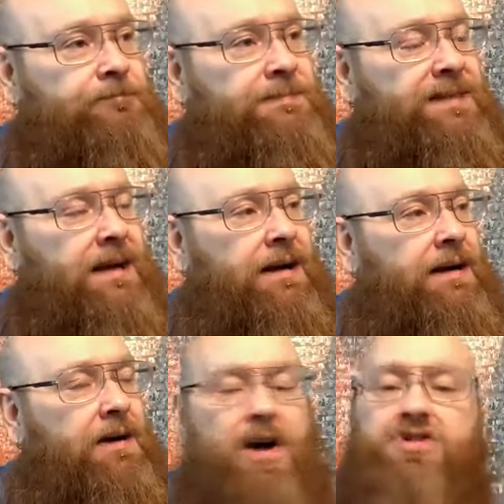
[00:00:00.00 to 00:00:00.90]
uh,
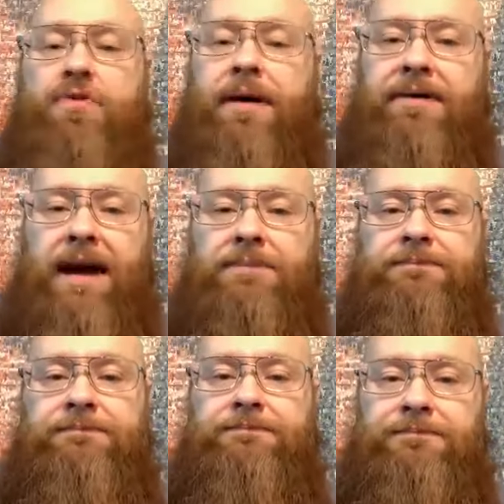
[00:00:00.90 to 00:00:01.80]
Australia.
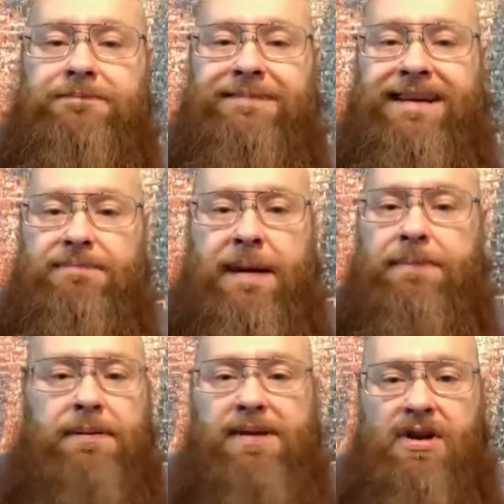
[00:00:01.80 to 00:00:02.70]
And
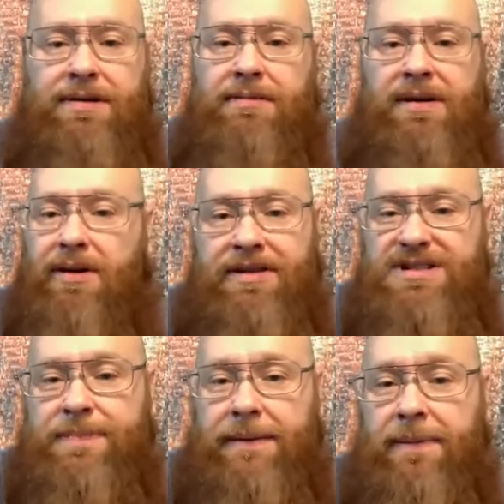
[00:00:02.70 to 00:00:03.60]
people, you didn't know this
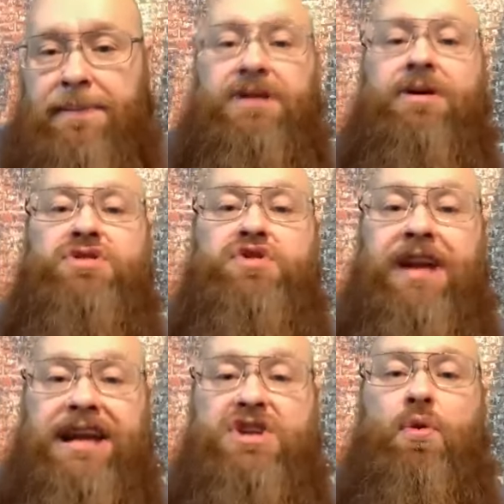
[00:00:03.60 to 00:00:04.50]
maybe, but you could
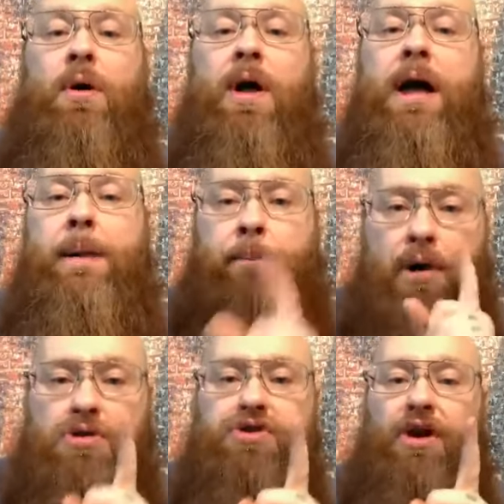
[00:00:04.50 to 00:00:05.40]
schedule
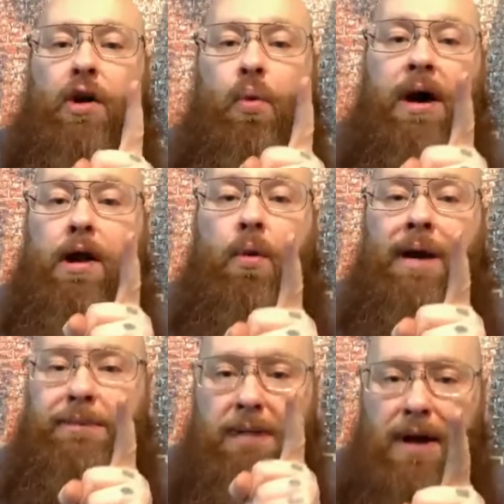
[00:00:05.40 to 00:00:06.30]
personal one on
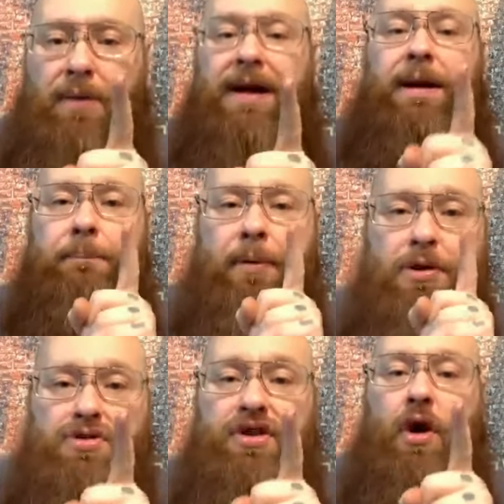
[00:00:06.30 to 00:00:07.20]
one mentoring and
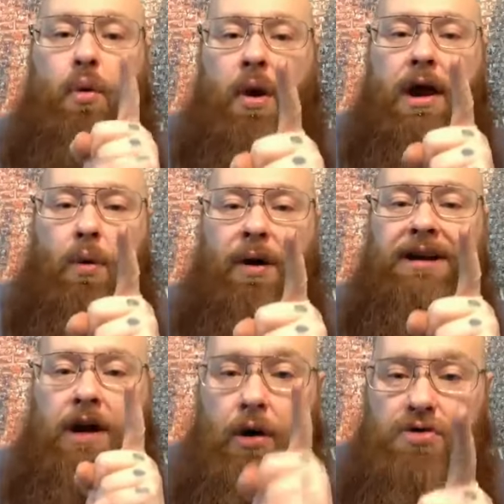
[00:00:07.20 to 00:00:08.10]
personal one on one
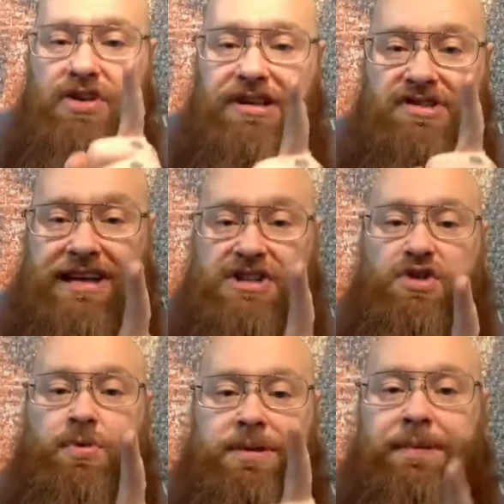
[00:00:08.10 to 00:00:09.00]
coaching sessions
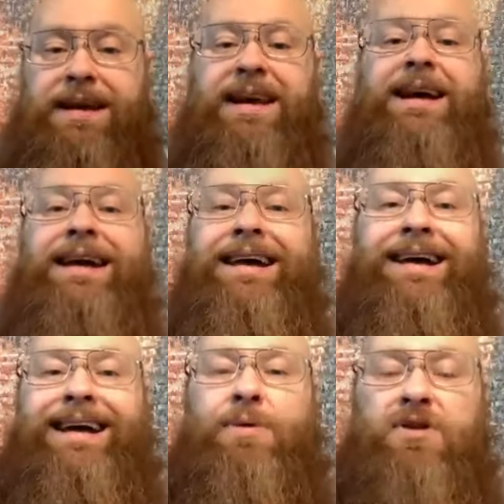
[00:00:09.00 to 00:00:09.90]
with me.
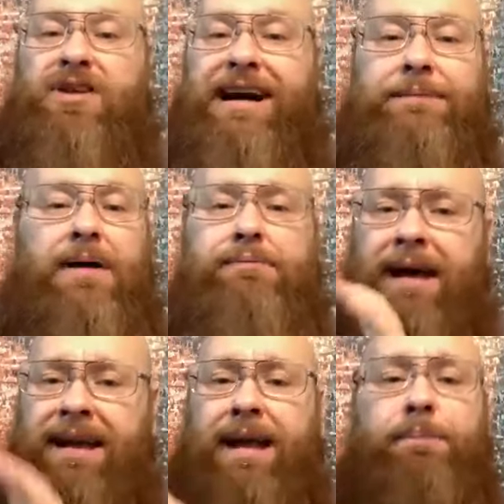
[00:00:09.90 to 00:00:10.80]
And we'll talk about
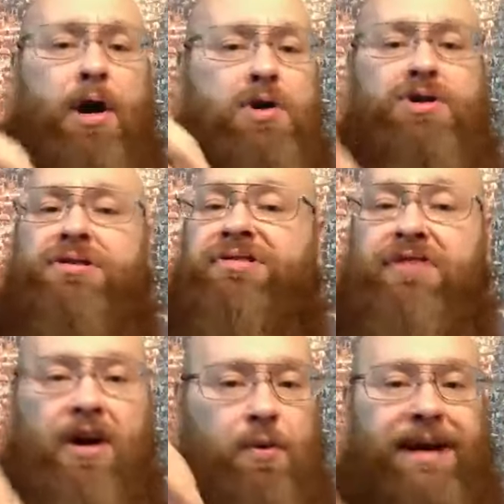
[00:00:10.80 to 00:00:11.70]
money, partners,
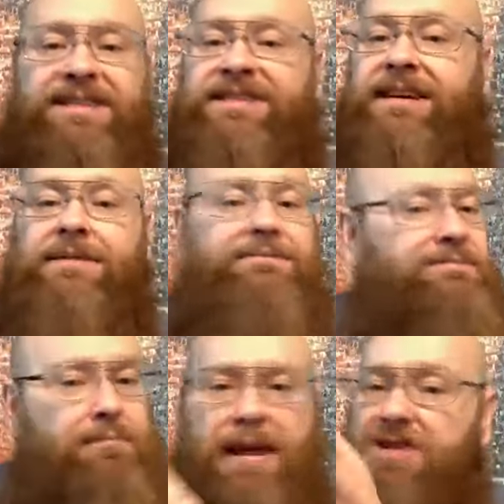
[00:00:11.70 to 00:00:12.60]
fundraising,
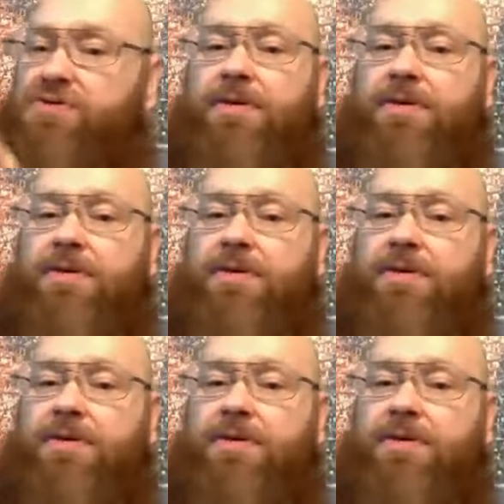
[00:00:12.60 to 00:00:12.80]
ministry,